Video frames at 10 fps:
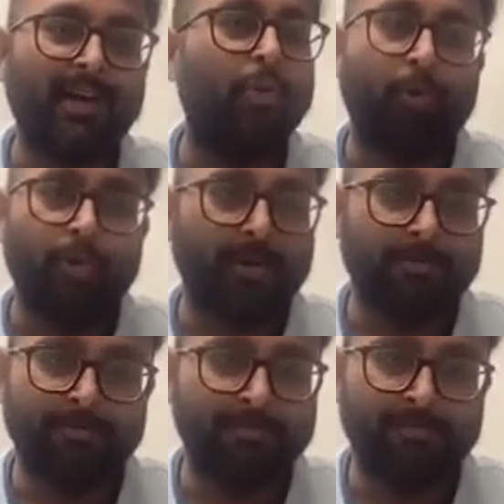alone.
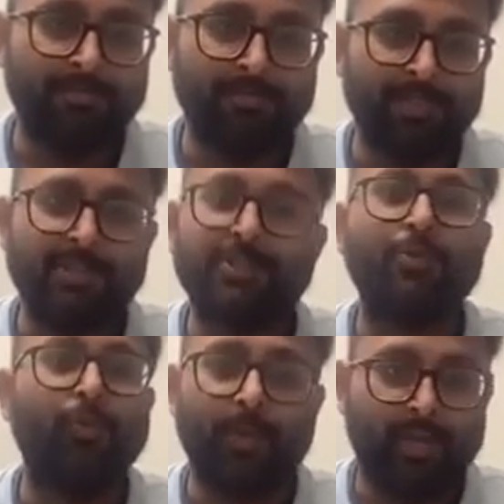There's
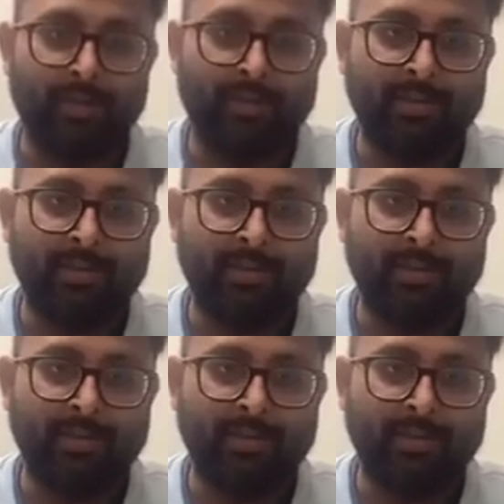no way.